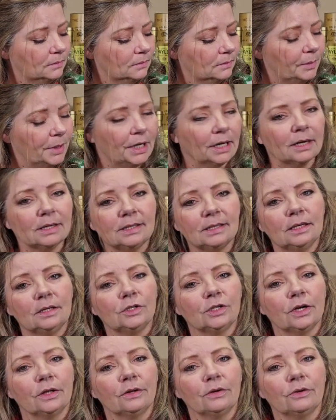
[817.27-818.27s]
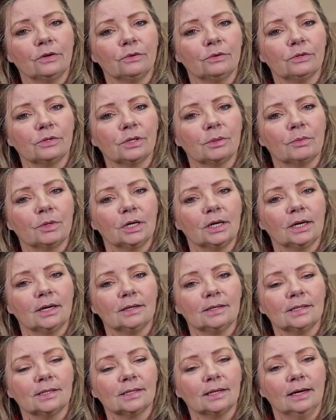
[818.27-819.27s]
Be nice to each other, go do something
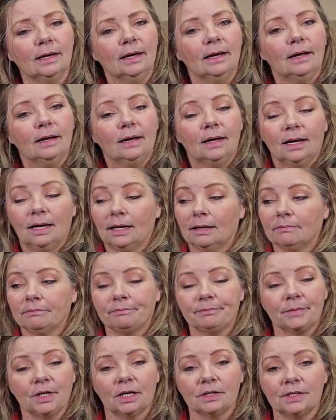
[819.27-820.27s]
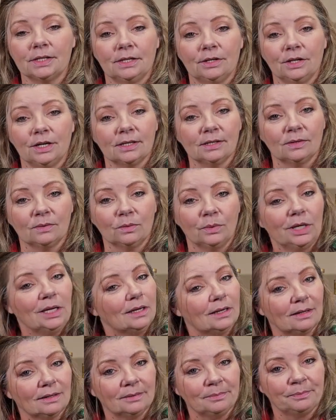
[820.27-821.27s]
nice. I'll see you guys in a
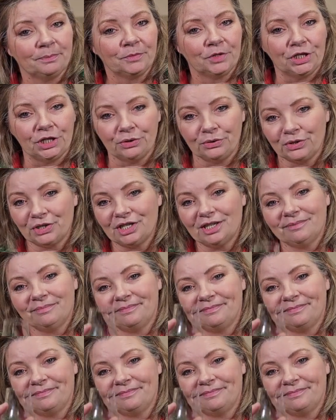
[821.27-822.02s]
week. Cheers.